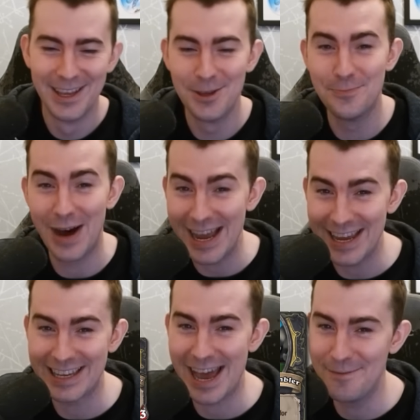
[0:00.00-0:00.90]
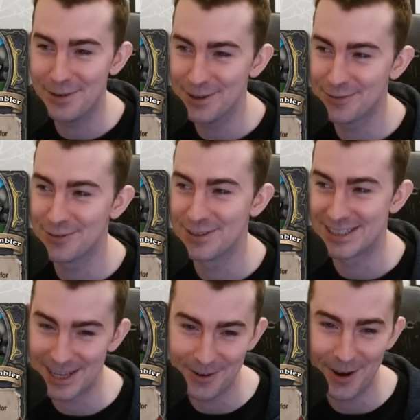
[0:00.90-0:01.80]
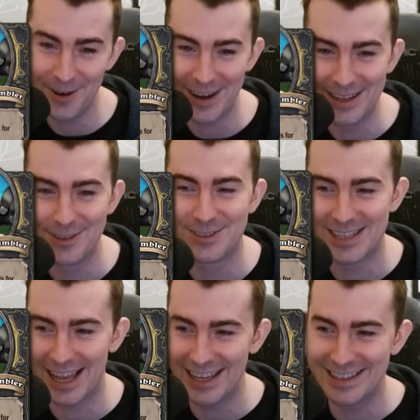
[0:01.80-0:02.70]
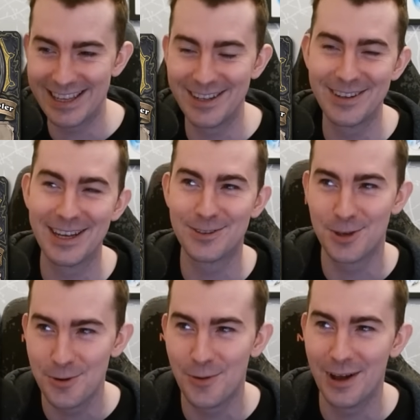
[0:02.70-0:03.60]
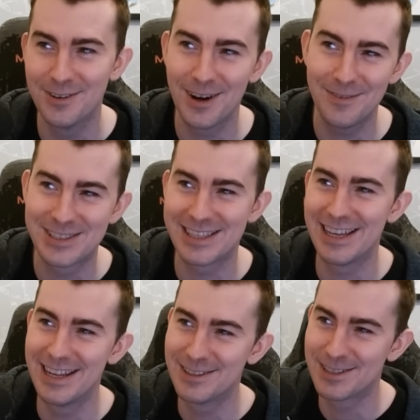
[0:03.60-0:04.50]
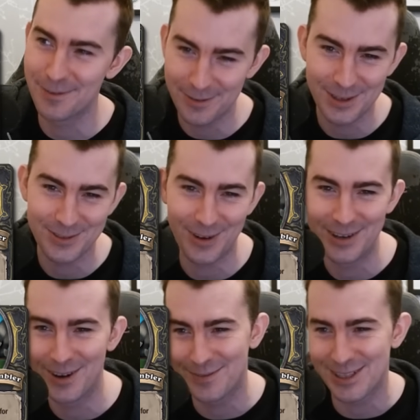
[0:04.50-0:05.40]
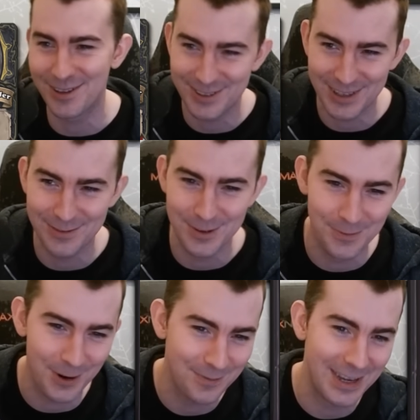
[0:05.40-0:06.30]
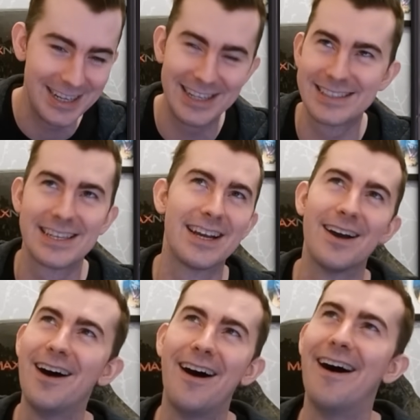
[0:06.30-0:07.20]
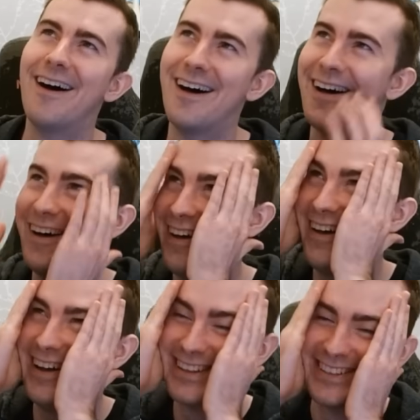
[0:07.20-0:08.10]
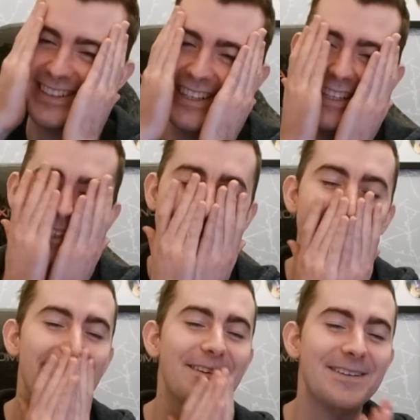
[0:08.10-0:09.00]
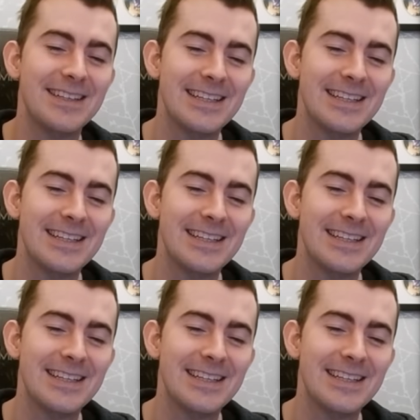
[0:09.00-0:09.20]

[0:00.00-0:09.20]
You buy a gambler for 0 and you sell it and you get 2 1-drops. And then some of those 1-drops also give you more money. It's like, oh. So